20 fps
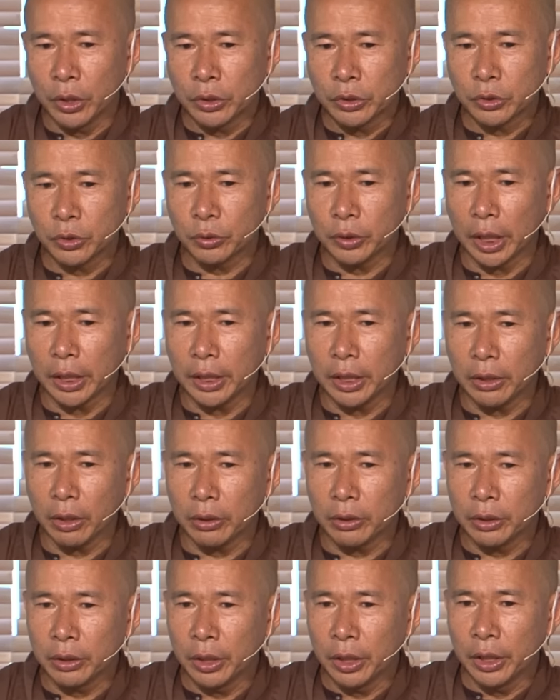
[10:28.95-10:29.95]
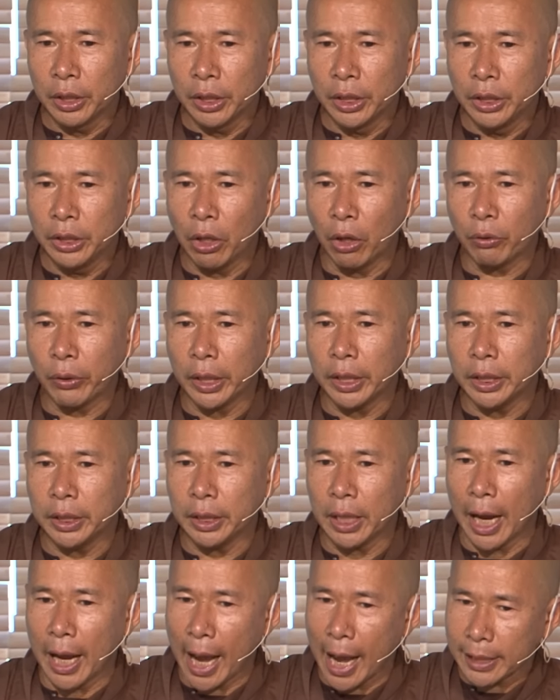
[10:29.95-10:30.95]
So he
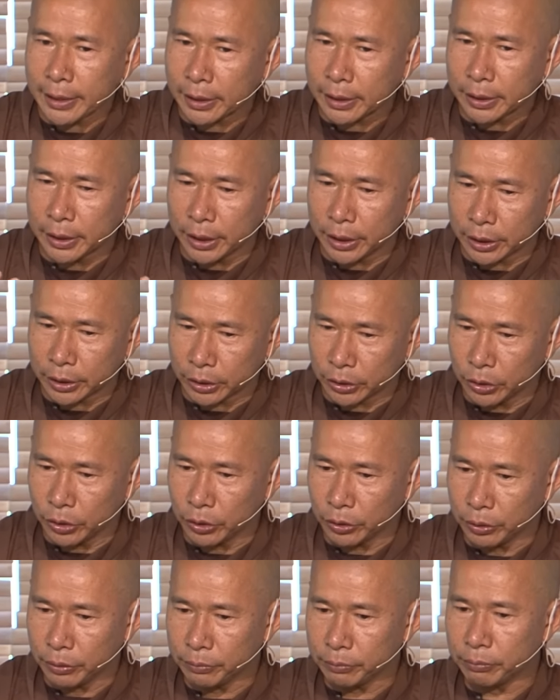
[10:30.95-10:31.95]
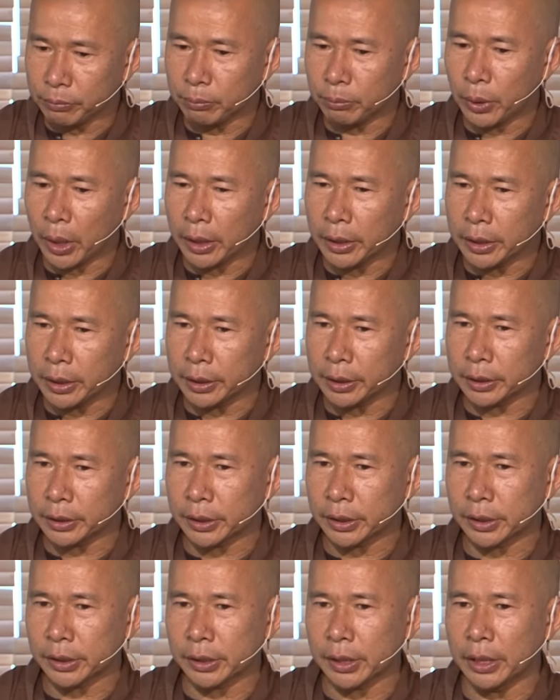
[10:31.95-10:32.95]
already asked this, you know,
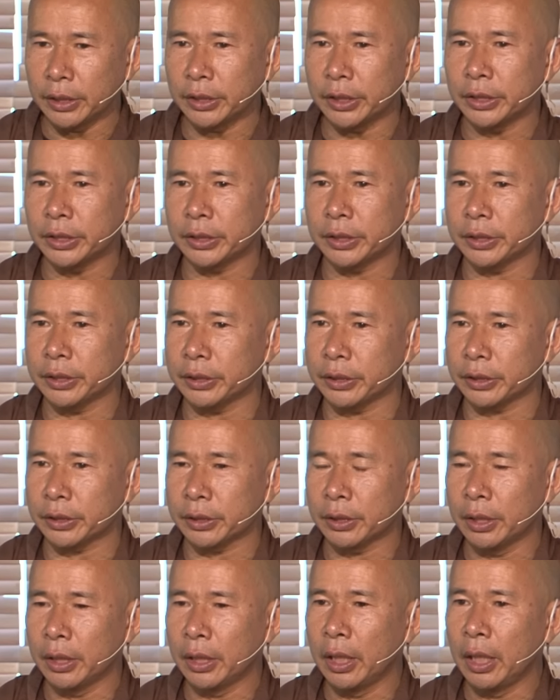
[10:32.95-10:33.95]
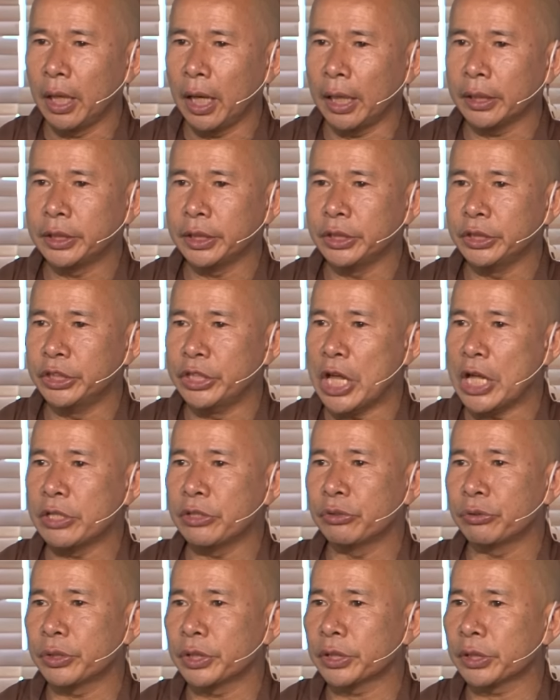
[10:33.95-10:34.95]
brothers and sisters, I think
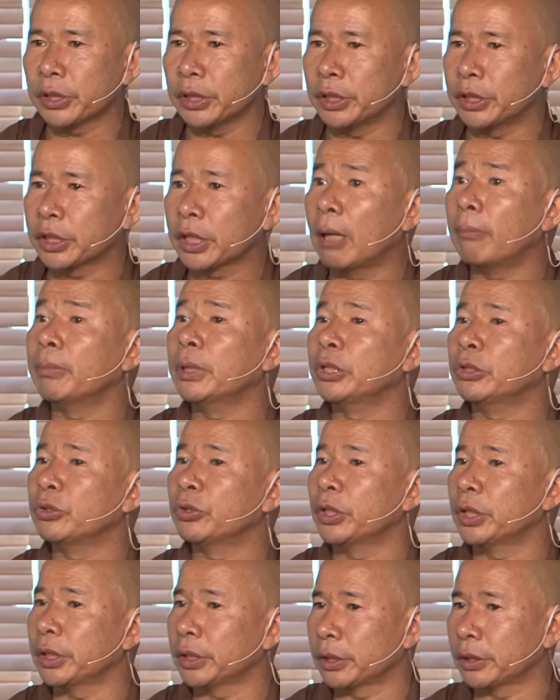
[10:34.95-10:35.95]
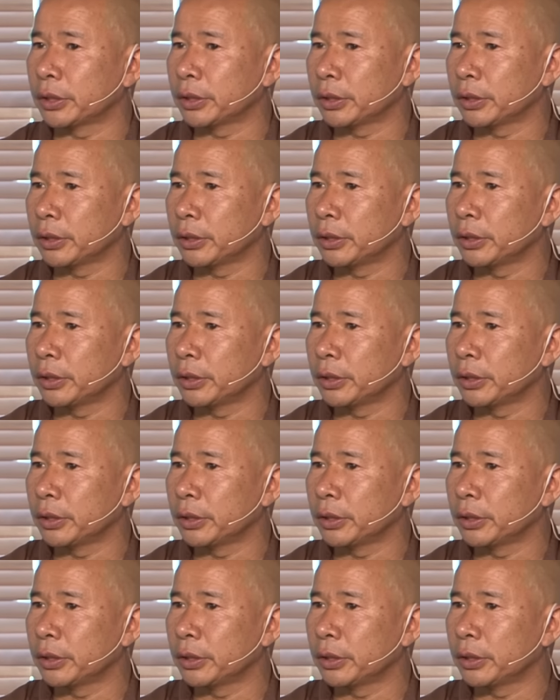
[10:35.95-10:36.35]
dangerous is coming to us.